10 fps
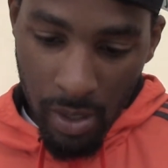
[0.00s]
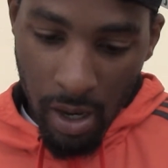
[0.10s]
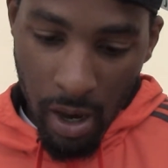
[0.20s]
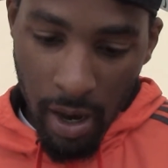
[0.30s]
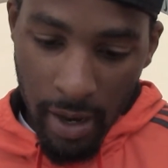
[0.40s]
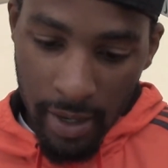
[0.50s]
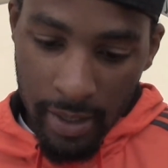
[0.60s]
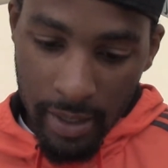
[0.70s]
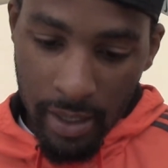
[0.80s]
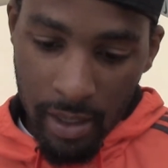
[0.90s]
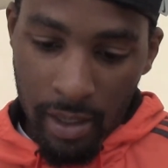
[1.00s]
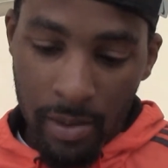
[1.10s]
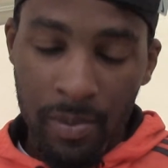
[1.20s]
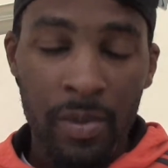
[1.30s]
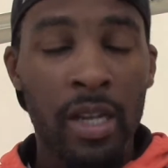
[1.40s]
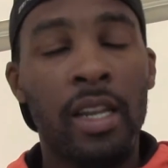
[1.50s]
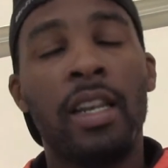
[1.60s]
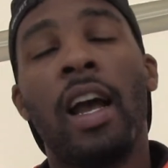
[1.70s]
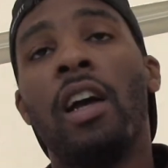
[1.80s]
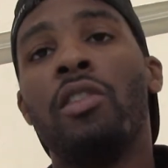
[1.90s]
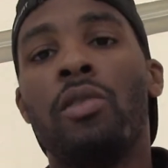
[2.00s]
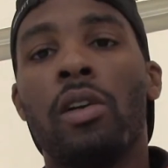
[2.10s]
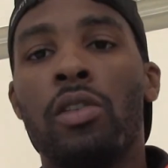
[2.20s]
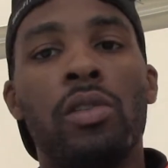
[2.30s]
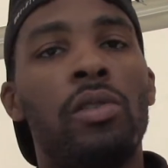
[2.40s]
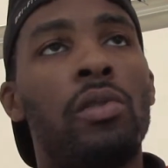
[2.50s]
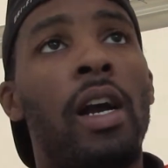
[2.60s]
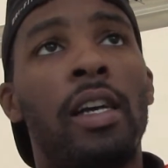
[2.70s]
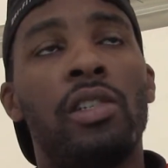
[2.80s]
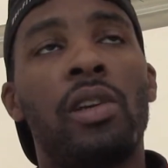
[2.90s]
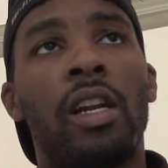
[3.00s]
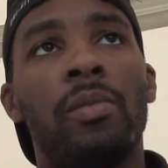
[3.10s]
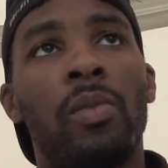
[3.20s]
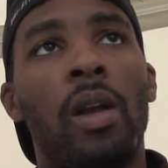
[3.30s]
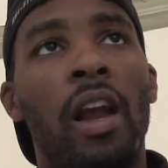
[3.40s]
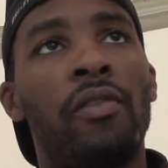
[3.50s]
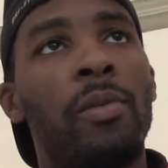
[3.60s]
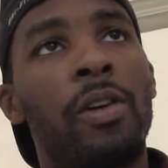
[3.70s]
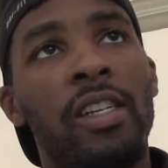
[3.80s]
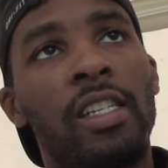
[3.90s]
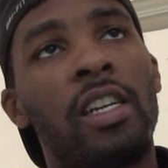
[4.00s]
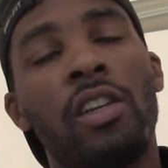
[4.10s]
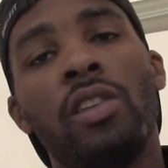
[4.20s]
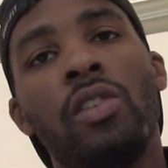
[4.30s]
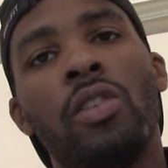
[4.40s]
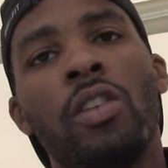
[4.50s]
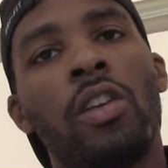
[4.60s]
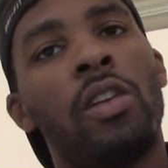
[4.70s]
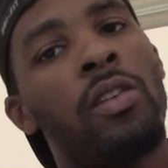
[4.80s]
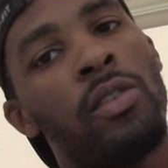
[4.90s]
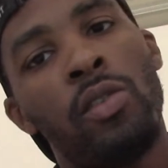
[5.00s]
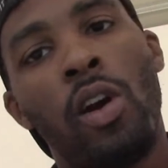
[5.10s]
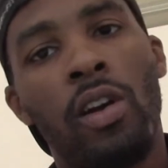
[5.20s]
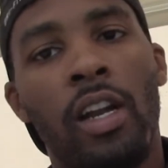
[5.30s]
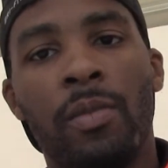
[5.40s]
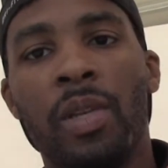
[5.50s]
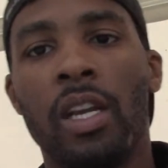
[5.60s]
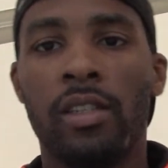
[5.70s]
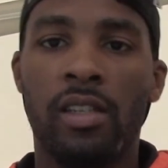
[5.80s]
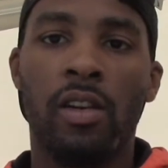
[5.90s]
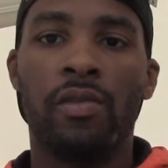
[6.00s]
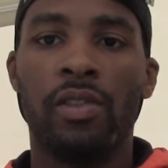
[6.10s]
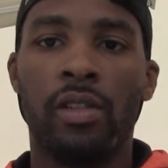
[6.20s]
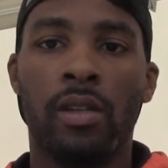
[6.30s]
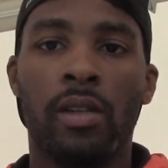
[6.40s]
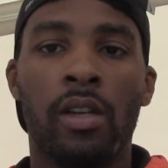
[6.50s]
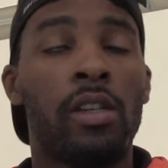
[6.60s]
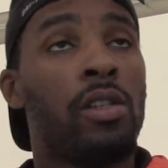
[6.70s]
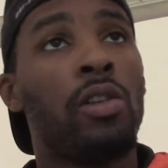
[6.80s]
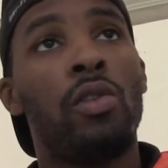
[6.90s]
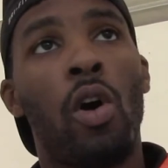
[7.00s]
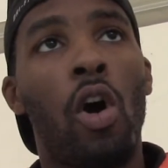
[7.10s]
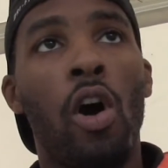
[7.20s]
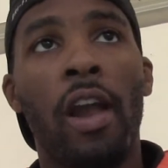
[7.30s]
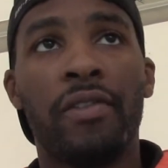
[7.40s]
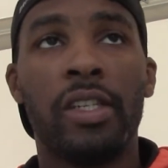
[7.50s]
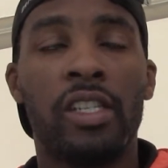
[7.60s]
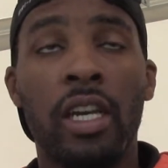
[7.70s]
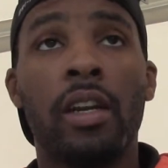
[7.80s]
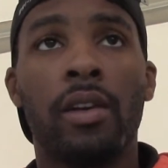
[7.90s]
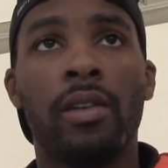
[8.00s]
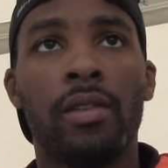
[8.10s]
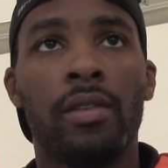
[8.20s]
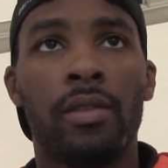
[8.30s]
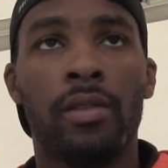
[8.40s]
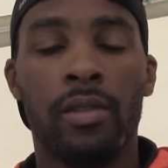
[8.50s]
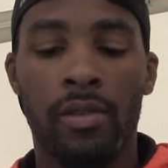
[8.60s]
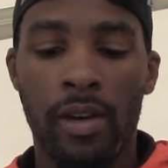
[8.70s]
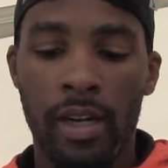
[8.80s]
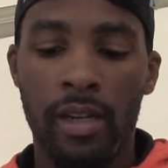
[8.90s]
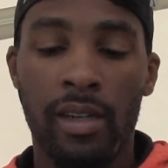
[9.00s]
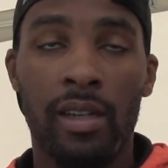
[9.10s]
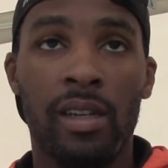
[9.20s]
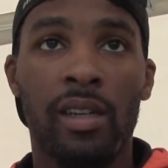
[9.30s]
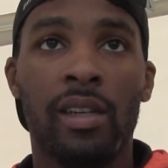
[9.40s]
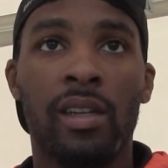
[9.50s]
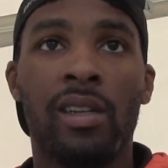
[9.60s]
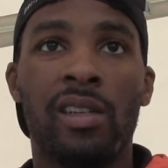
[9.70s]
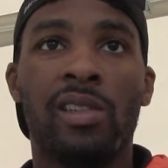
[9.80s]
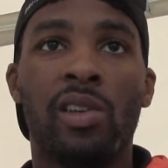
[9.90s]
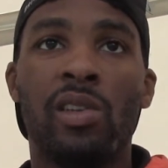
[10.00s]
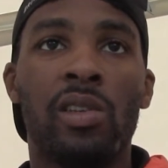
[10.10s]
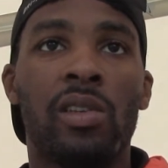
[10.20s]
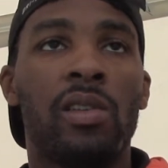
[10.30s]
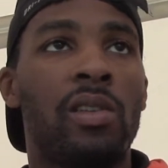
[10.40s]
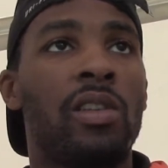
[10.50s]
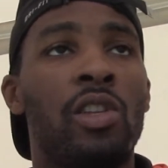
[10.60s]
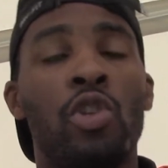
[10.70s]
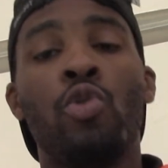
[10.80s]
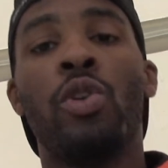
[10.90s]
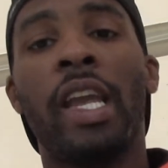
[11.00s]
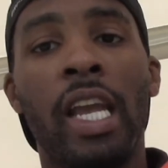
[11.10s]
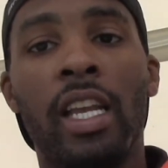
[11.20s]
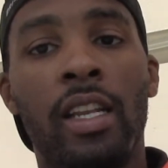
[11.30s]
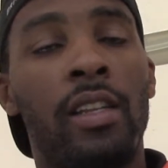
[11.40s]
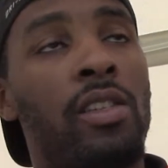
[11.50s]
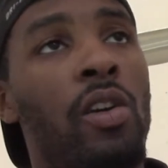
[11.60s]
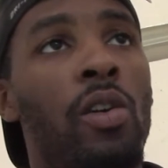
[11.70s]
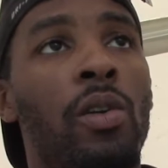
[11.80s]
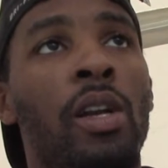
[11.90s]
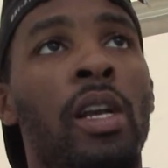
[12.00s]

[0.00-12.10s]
"Alright, now you guys, you gotta, everyone in here, you all gotta be unselfish, so you all have to share, right? So you can't, so